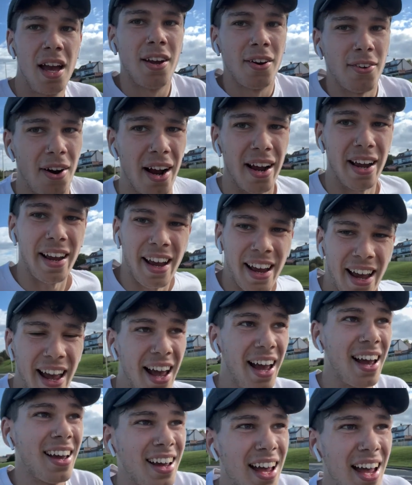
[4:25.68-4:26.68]
Right,
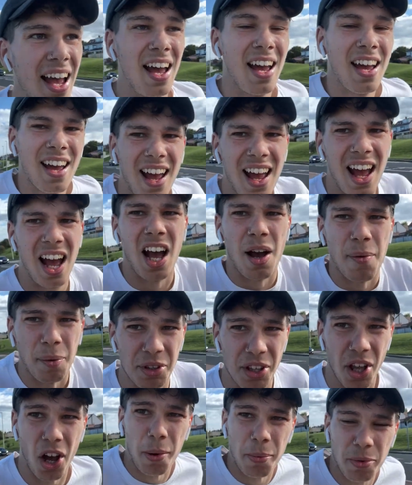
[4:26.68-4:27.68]

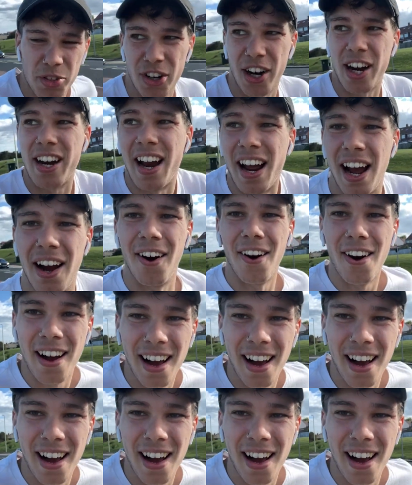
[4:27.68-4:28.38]
one home straight now,